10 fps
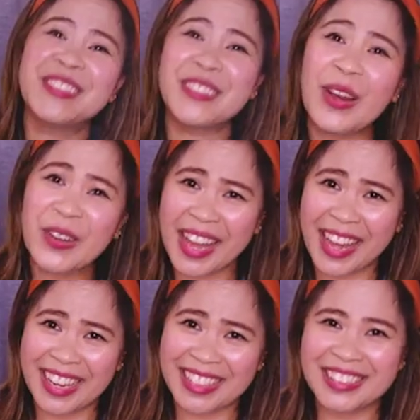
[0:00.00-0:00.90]
So,
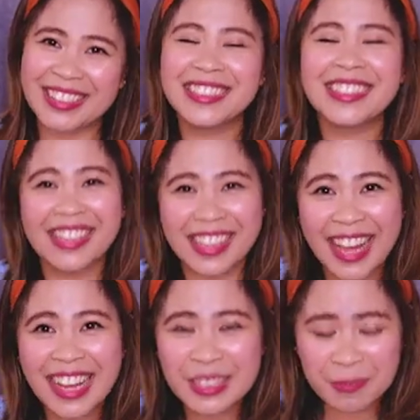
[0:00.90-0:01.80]
guys,
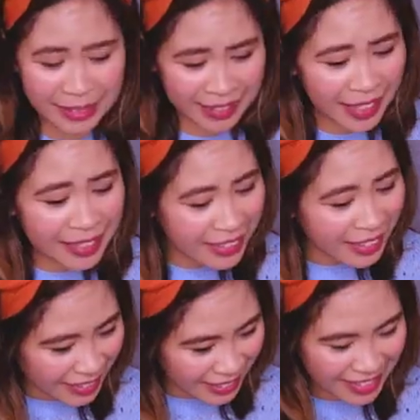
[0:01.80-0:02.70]
last but not
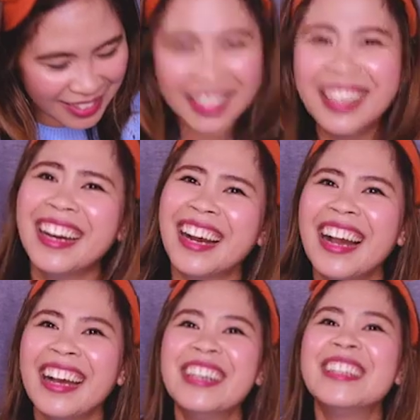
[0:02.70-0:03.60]
the least.
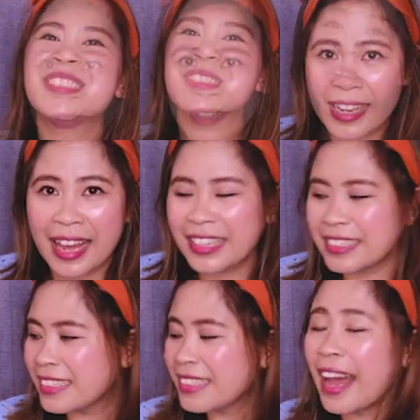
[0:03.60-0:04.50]

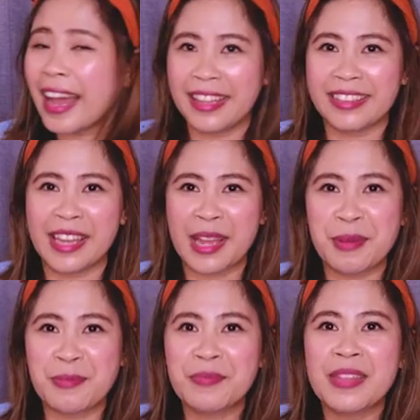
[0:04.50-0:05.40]
Last
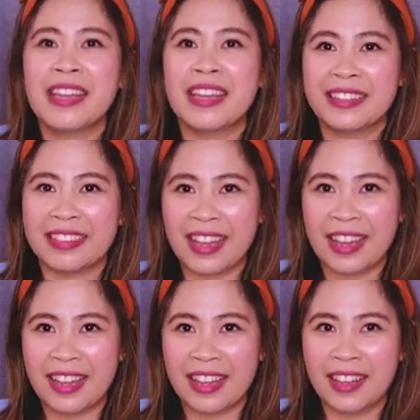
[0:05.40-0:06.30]
item
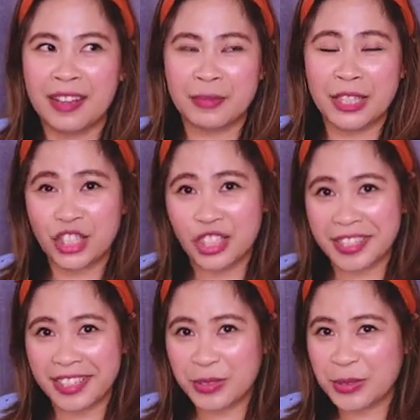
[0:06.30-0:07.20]
na
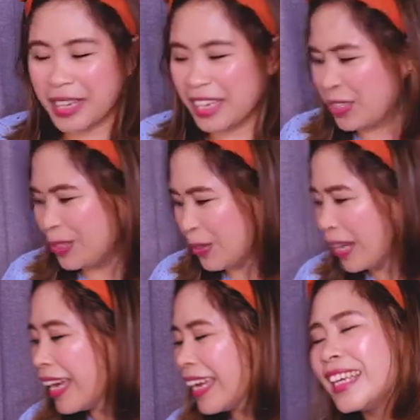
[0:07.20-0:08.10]
i-share ko sa
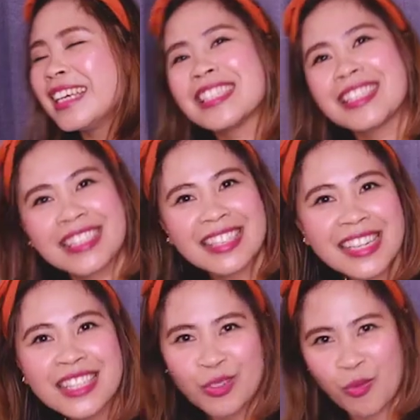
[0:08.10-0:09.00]
inyo is this